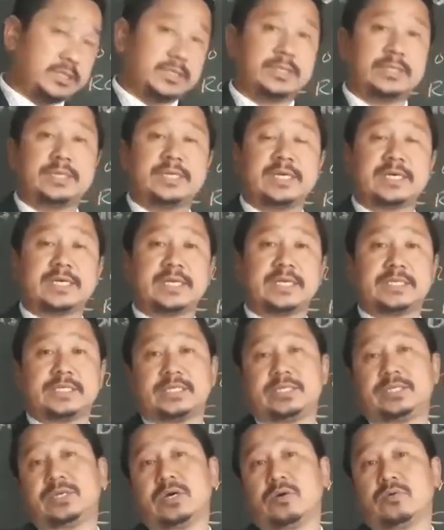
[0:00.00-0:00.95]
decrease
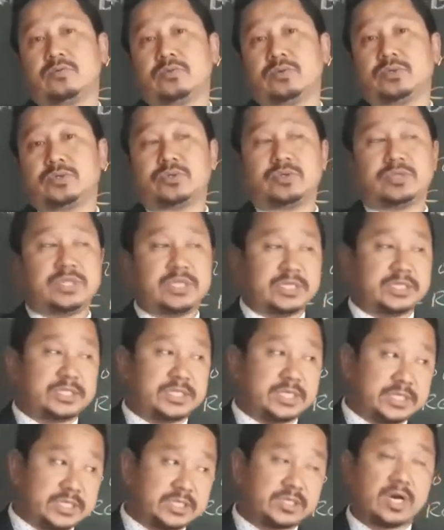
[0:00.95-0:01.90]
it down. So
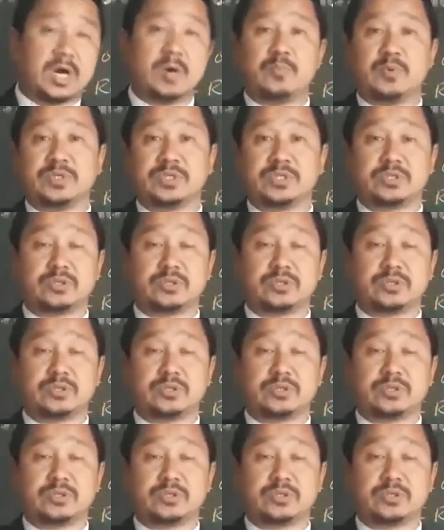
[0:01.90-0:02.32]
this is opposite.